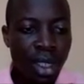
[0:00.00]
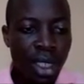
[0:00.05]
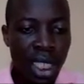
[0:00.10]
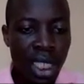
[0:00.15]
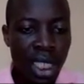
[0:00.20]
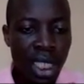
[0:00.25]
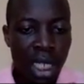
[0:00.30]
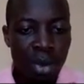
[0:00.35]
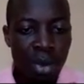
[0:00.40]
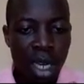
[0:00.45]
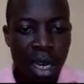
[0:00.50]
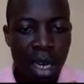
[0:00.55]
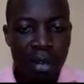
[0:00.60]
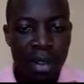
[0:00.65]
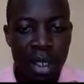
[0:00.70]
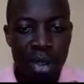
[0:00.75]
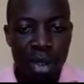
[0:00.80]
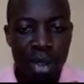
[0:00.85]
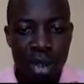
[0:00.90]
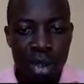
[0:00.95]
such that we
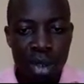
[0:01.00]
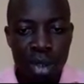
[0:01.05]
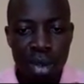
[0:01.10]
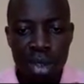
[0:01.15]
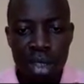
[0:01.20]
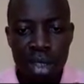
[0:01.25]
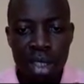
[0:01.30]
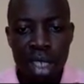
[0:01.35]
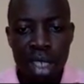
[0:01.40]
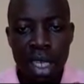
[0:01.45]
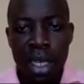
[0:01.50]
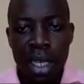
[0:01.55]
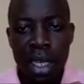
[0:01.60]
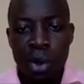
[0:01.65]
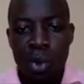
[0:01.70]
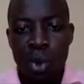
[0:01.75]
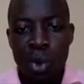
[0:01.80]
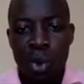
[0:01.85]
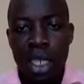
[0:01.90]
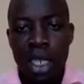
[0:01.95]
have the totals.
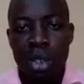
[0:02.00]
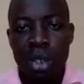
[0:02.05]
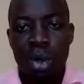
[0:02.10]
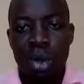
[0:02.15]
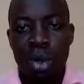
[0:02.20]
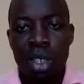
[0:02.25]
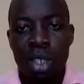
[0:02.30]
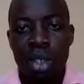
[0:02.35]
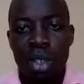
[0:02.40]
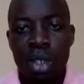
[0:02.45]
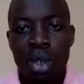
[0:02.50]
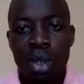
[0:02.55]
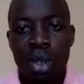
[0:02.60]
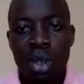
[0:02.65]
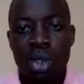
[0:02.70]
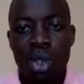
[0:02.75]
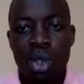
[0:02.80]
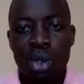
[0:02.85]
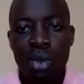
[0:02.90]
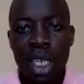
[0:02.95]
We are told also
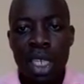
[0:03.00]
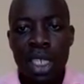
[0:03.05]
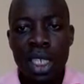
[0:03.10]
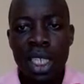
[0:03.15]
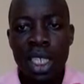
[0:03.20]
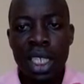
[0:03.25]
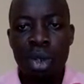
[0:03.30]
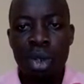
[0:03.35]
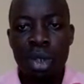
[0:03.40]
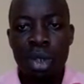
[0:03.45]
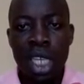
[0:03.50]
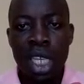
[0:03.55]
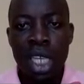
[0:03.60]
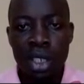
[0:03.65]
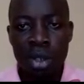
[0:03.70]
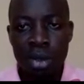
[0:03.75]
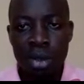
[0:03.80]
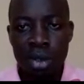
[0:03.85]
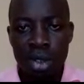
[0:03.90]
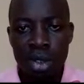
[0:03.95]
to get the total
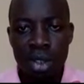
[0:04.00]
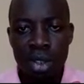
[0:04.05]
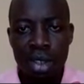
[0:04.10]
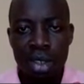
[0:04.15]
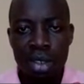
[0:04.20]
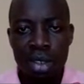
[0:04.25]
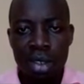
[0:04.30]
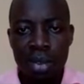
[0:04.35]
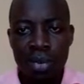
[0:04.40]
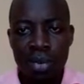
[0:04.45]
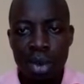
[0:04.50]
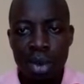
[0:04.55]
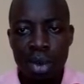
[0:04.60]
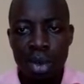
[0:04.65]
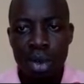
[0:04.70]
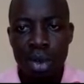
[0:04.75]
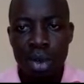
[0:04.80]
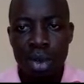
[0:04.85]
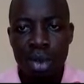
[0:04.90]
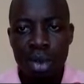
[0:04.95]
deductions
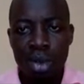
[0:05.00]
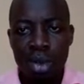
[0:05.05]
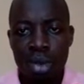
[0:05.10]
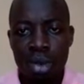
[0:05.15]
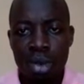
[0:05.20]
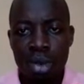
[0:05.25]
for